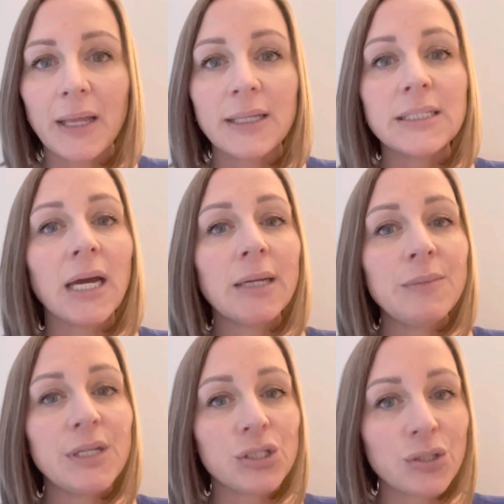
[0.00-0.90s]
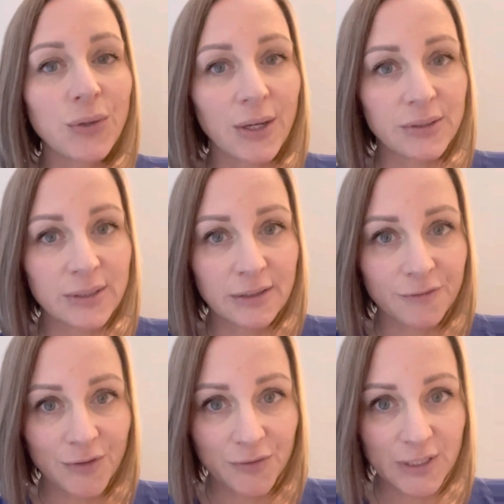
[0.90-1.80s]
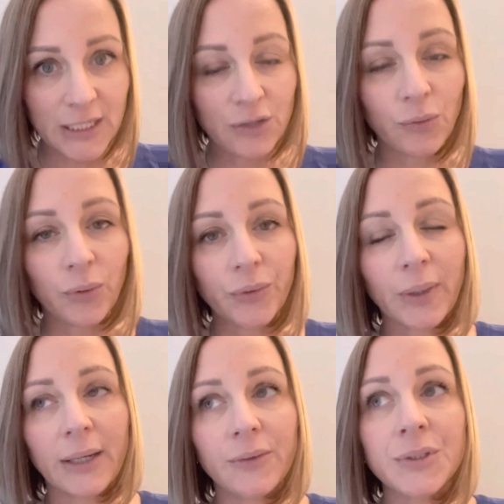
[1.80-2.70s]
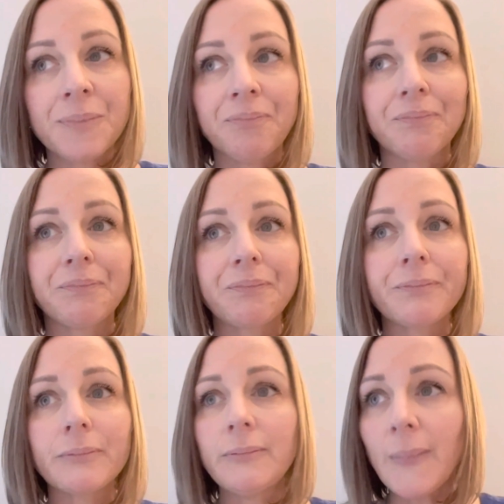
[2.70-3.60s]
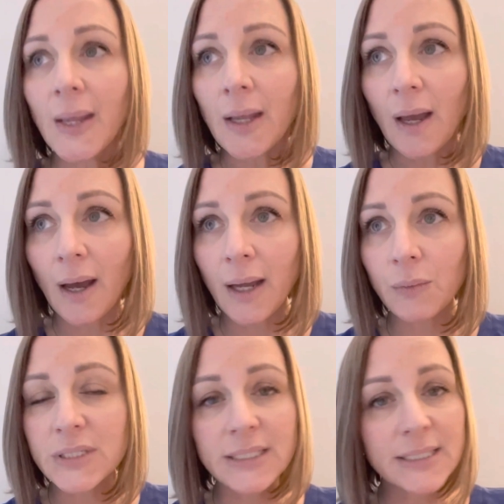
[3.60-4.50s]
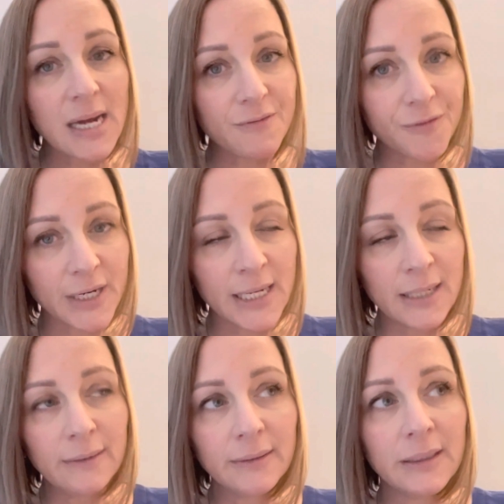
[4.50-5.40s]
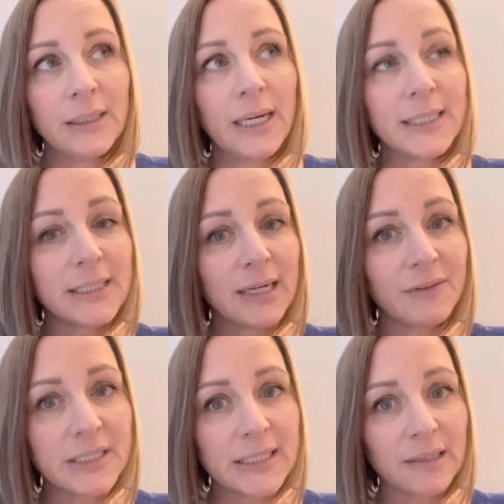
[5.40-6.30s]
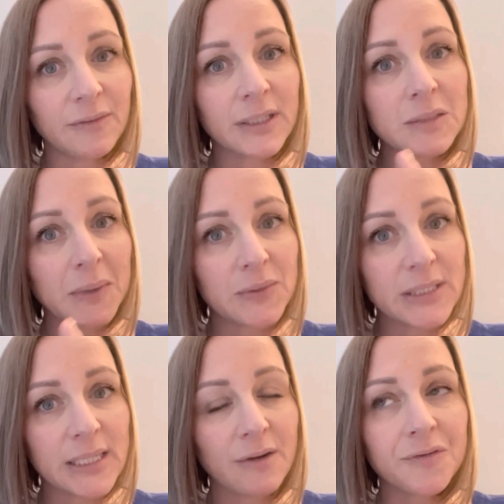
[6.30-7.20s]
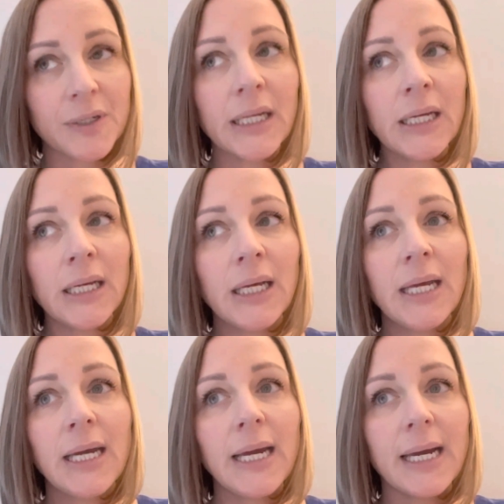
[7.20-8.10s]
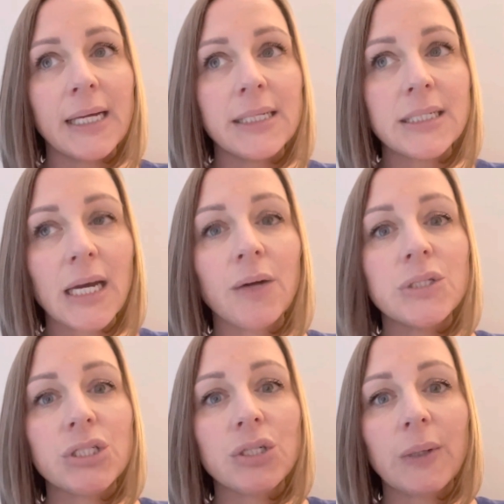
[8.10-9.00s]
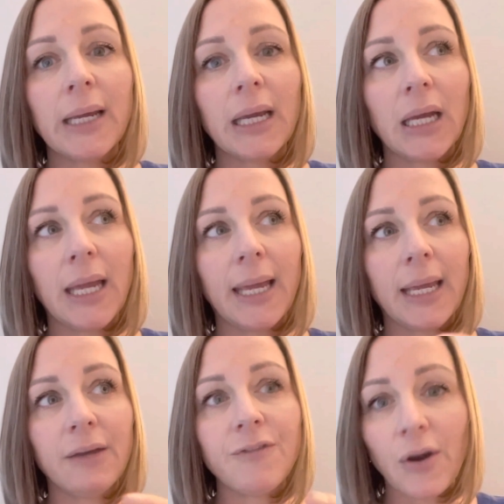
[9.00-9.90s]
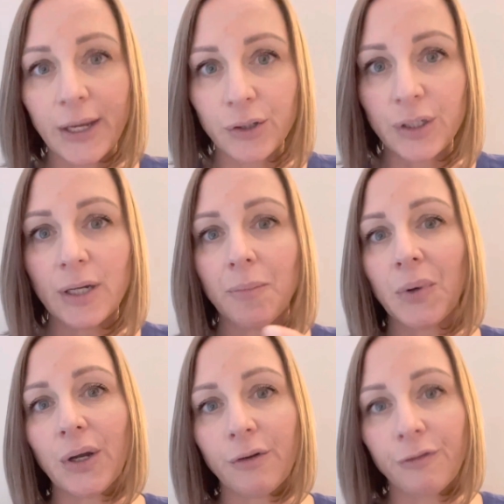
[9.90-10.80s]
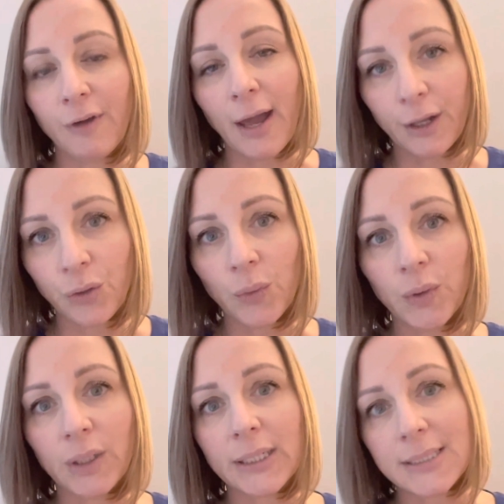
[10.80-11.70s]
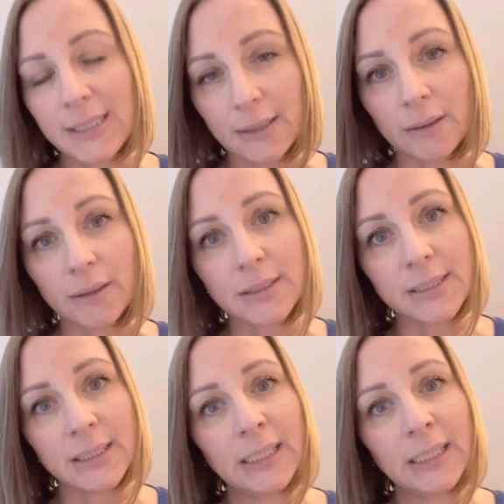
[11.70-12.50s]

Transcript: the time that 2015 rolled around, I was debt-free. I didn't have any savings, but I was debt-free. And I was doing a very good number of annual deals.